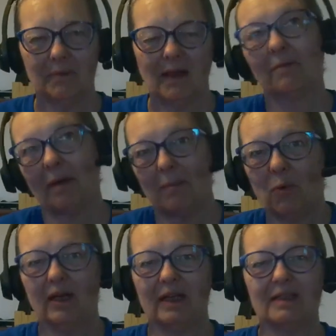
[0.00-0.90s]
and my
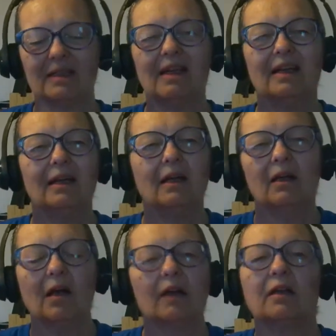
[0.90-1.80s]
point is,
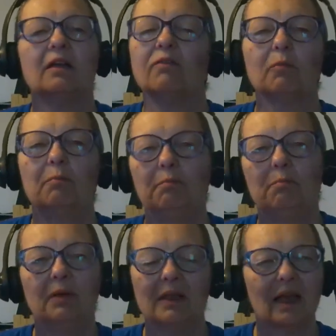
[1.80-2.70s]
God doesn't ever
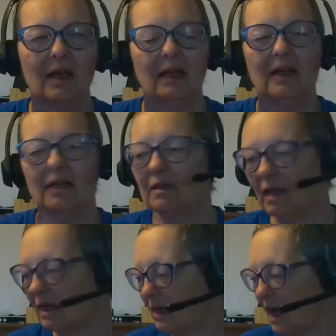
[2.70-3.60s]
put that. He doesn't.
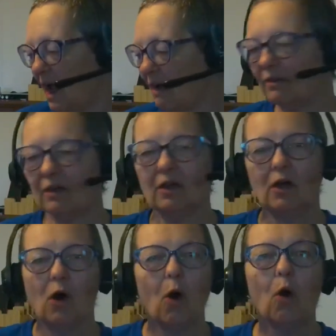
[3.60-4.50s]
He doesn't have a
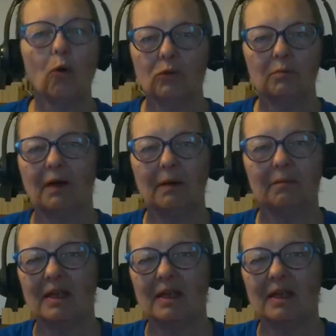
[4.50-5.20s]
hold my